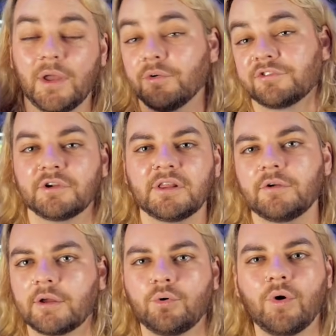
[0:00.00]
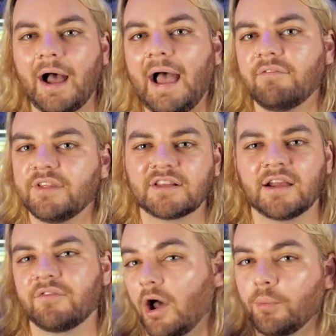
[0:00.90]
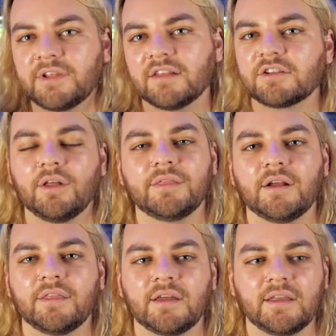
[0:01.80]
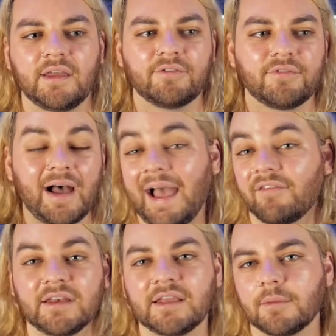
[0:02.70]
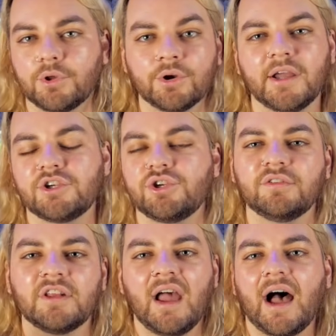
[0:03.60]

it was really really cool i have this kind of help desk on there that if i have any computer issues